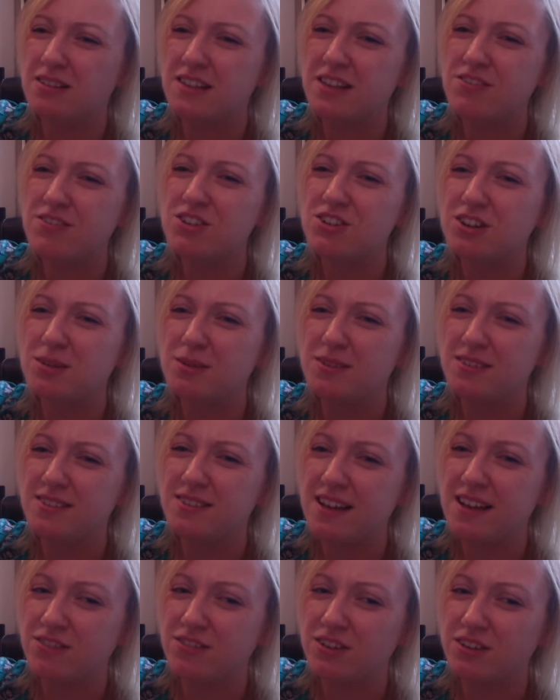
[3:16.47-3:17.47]
7 times
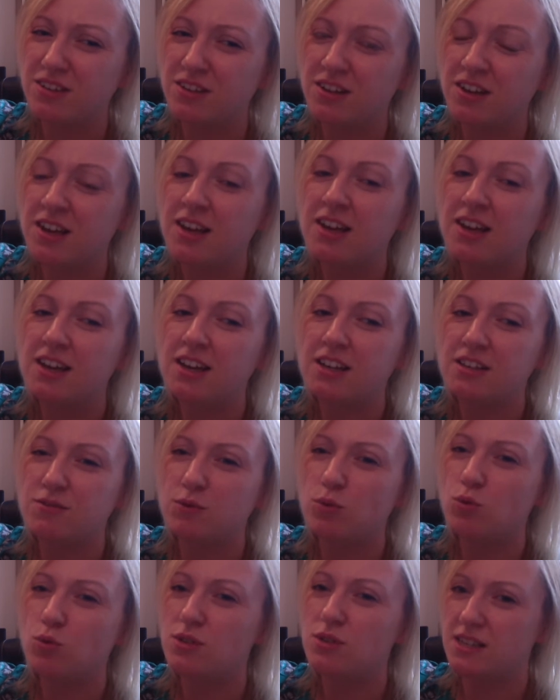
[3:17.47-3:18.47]
7 is
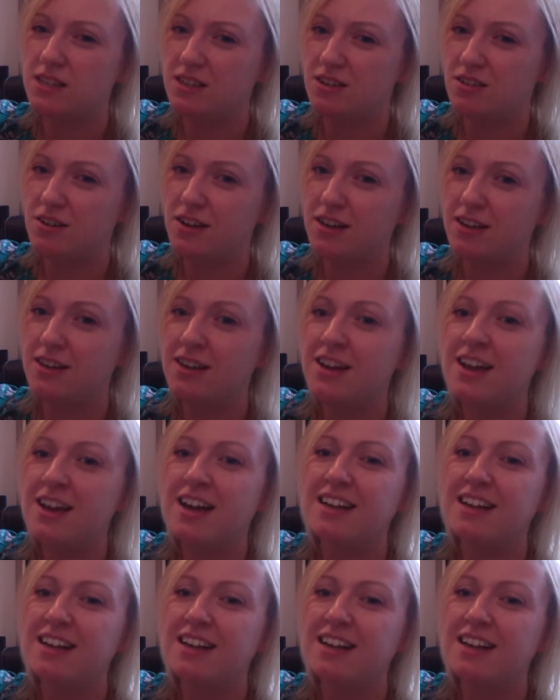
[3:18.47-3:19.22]
49